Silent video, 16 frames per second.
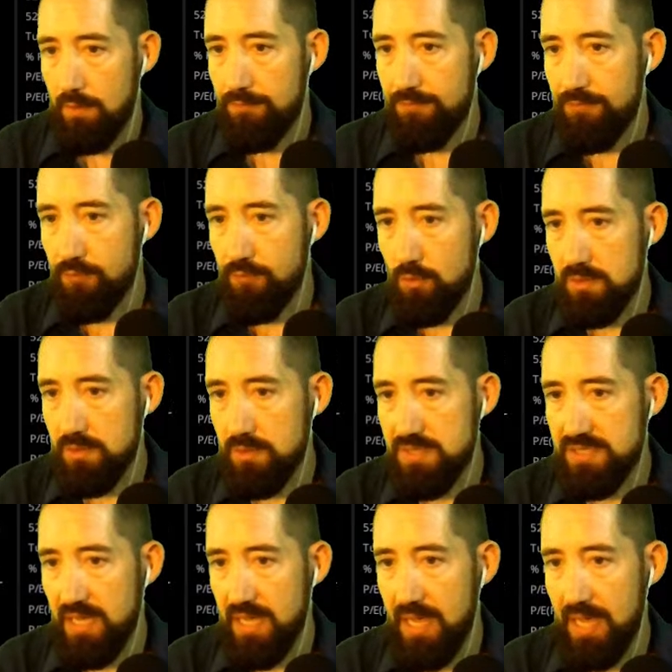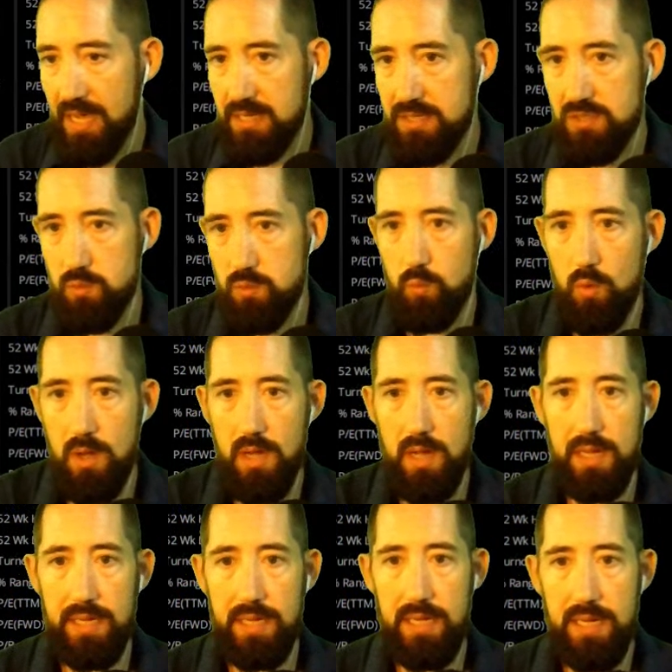Forza
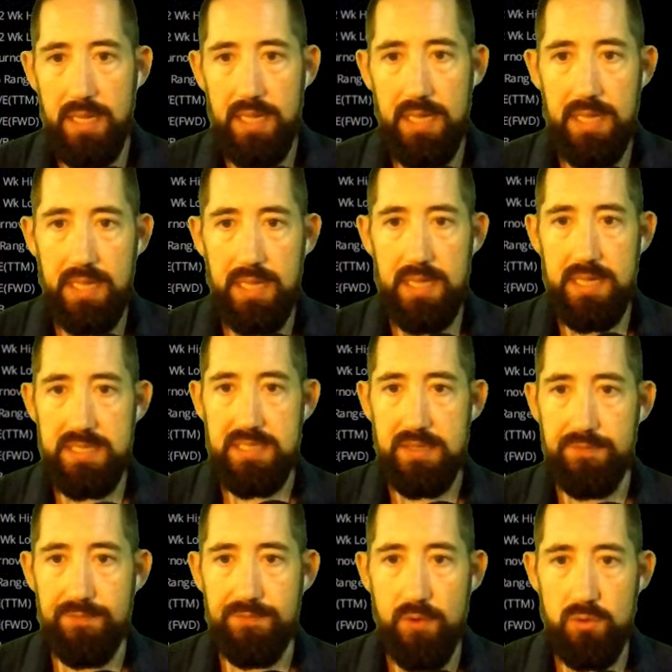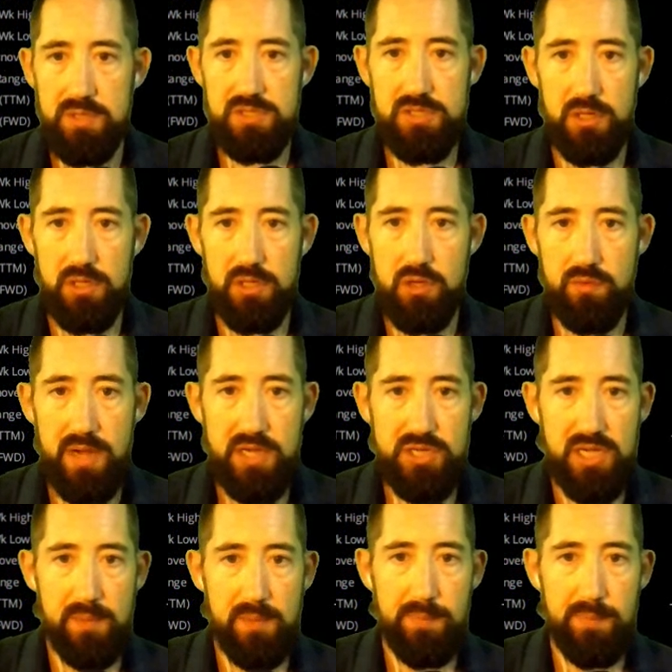X1 is a focus on the creation,